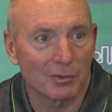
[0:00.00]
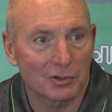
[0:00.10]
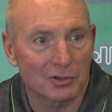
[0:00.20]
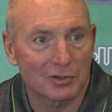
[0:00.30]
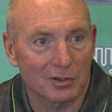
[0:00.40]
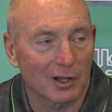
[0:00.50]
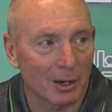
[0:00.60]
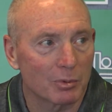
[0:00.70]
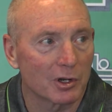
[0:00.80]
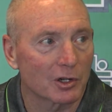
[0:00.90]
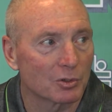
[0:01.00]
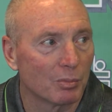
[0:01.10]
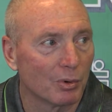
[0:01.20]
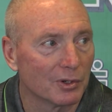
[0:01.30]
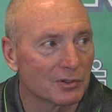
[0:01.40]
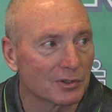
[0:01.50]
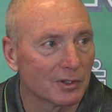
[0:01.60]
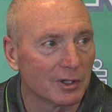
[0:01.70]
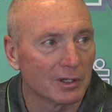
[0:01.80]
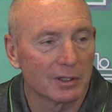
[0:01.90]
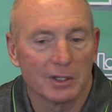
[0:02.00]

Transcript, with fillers: which is a lot of production points. And uh,